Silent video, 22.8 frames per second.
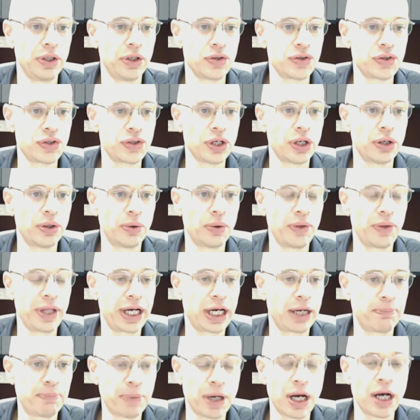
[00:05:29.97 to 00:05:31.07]
So they
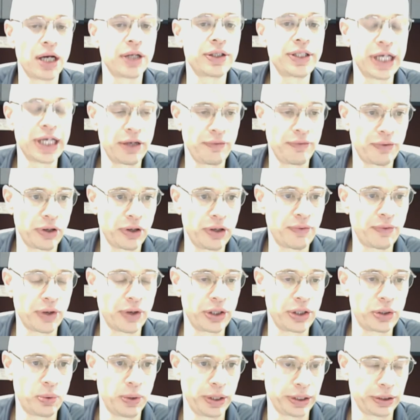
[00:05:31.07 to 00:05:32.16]
got bogged down very,
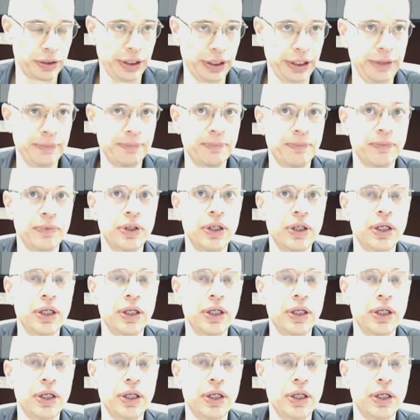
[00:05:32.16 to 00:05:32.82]
very quickly.